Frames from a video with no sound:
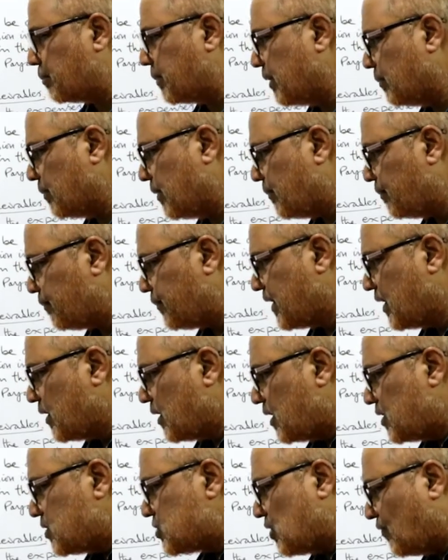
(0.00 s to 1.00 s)
payable.
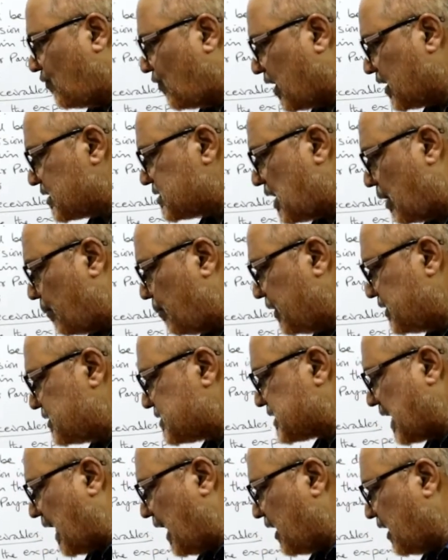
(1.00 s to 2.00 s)
So for example,
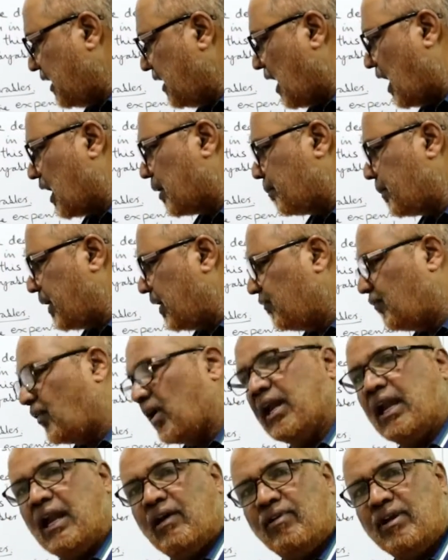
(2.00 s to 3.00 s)
salary are paid
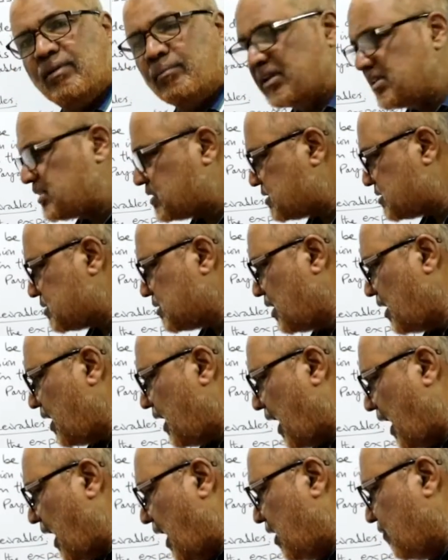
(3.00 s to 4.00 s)
for 11 months
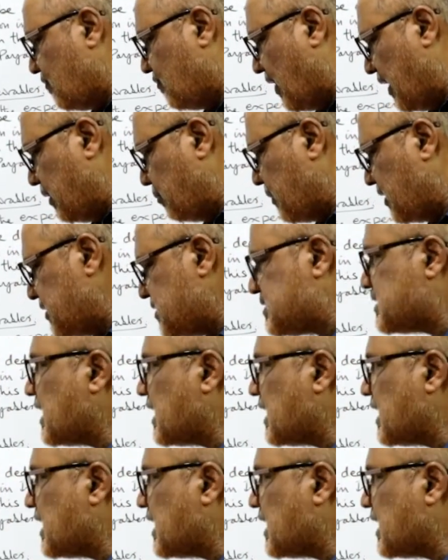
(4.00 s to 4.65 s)
and 1 month